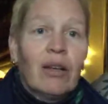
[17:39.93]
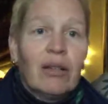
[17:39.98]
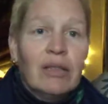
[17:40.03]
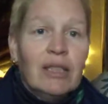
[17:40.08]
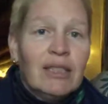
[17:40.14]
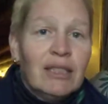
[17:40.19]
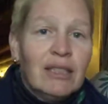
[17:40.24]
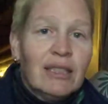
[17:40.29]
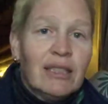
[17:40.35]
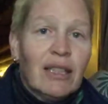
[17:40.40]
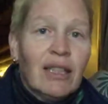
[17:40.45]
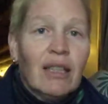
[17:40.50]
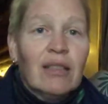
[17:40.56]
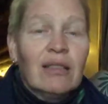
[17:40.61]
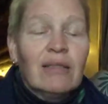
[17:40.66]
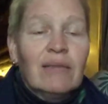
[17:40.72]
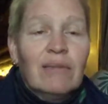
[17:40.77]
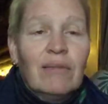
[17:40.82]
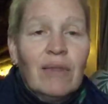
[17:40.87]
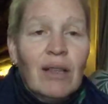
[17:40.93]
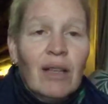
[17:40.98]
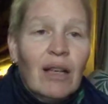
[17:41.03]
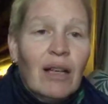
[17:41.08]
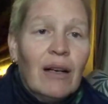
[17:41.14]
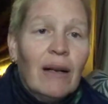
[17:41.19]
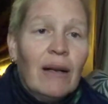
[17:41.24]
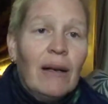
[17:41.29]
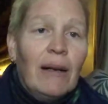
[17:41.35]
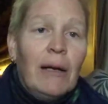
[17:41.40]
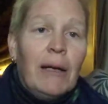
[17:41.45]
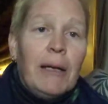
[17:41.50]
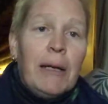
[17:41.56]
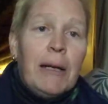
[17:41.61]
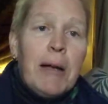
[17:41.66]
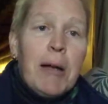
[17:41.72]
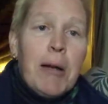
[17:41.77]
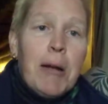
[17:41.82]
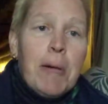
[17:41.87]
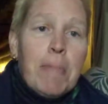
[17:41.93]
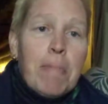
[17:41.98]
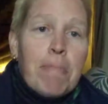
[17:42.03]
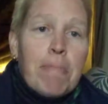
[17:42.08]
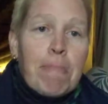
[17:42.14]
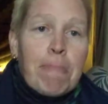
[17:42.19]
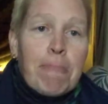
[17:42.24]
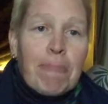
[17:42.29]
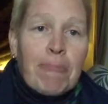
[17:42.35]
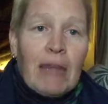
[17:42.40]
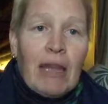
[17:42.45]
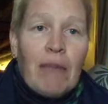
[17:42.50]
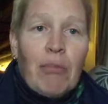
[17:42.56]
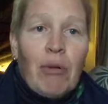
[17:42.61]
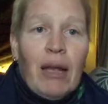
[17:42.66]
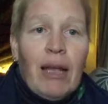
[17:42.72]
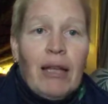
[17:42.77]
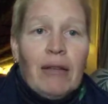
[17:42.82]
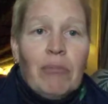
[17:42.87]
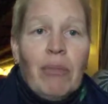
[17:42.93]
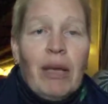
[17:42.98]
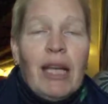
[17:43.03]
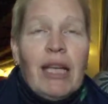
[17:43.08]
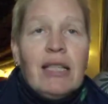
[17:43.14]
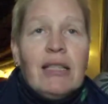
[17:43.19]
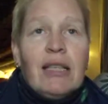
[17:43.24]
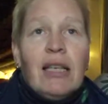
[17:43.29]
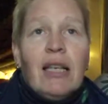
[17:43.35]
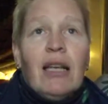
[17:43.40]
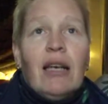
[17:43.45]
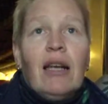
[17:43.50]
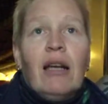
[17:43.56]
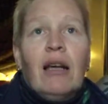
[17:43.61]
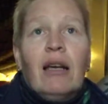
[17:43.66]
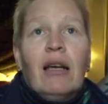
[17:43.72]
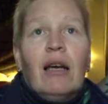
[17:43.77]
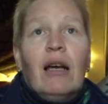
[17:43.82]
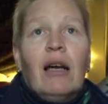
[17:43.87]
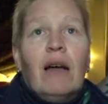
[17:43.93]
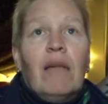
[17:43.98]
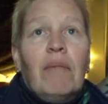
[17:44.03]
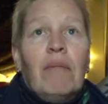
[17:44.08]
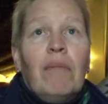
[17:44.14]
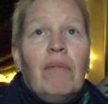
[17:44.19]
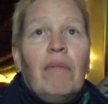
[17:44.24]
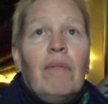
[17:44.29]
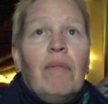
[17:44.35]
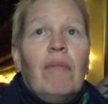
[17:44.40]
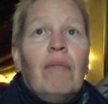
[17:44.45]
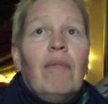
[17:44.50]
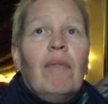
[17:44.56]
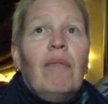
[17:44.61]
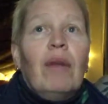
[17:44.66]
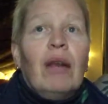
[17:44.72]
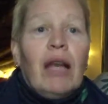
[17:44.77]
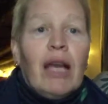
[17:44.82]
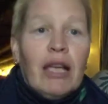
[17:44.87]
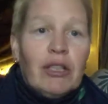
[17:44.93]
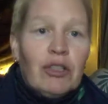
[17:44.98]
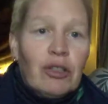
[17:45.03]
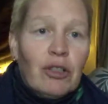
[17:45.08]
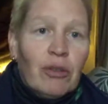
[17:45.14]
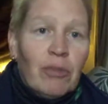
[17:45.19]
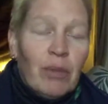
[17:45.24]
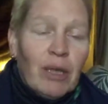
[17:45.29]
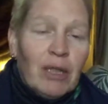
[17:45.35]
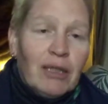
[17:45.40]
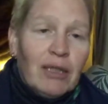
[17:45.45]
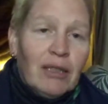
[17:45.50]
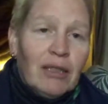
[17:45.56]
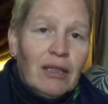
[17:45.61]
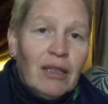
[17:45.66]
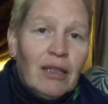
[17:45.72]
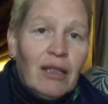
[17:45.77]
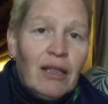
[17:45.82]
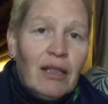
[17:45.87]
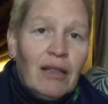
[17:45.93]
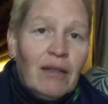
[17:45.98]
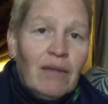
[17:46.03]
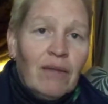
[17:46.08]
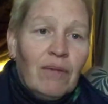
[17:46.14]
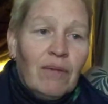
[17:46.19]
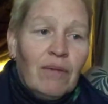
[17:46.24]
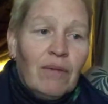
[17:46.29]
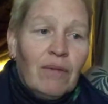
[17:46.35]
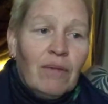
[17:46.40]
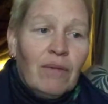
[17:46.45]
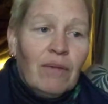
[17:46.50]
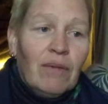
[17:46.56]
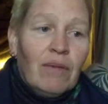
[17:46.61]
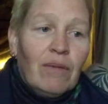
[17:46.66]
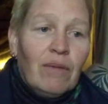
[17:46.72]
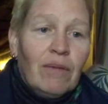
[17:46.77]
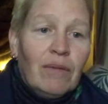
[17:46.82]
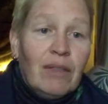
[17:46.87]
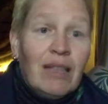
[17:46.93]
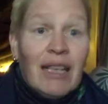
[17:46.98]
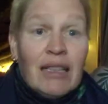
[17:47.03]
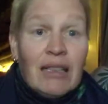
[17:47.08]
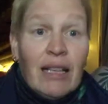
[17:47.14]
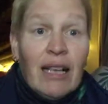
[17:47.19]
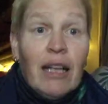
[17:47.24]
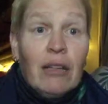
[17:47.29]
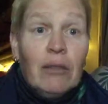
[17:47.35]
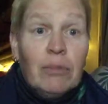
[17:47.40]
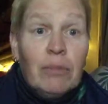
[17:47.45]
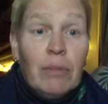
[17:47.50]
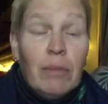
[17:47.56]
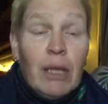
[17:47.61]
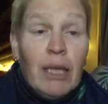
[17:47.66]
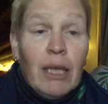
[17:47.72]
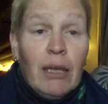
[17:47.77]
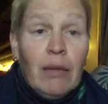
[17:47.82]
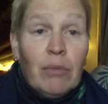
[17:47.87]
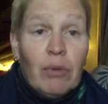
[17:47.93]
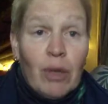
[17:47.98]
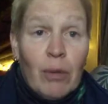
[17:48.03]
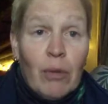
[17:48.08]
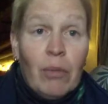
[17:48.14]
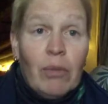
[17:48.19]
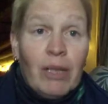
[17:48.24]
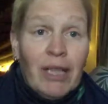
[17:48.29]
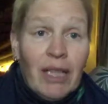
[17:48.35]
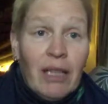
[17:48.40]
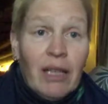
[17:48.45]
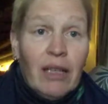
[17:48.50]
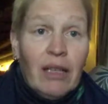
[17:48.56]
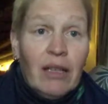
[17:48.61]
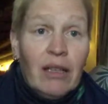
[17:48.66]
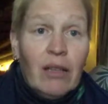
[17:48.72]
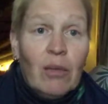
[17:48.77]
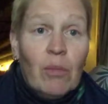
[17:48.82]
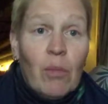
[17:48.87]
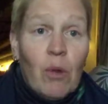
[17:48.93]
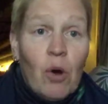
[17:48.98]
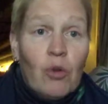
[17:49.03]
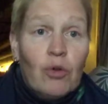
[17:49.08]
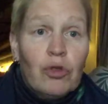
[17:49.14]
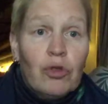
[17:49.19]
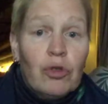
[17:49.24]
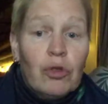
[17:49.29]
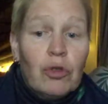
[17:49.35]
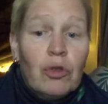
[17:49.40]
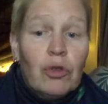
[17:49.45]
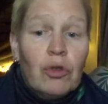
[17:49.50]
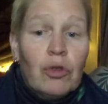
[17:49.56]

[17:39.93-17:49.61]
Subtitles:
this is not a plant medicine lecture, but that helped me probably the most